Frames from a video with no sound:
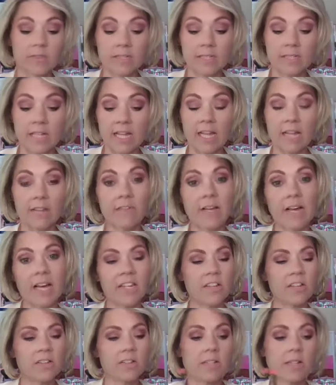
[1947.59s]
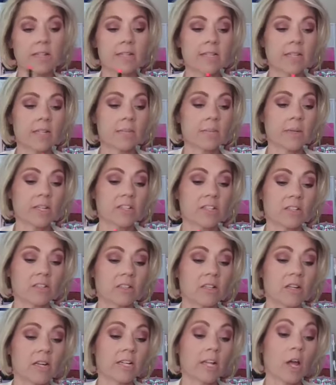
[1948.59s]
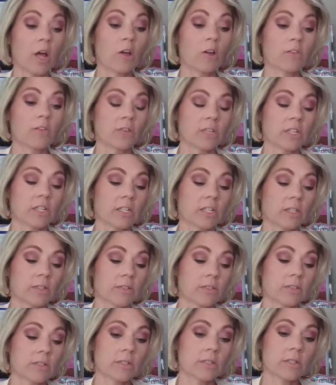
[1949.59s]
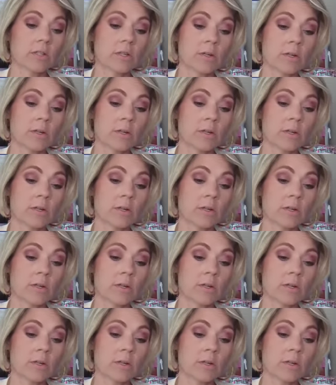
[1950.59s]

because I use Sunset Peach a lot over colors.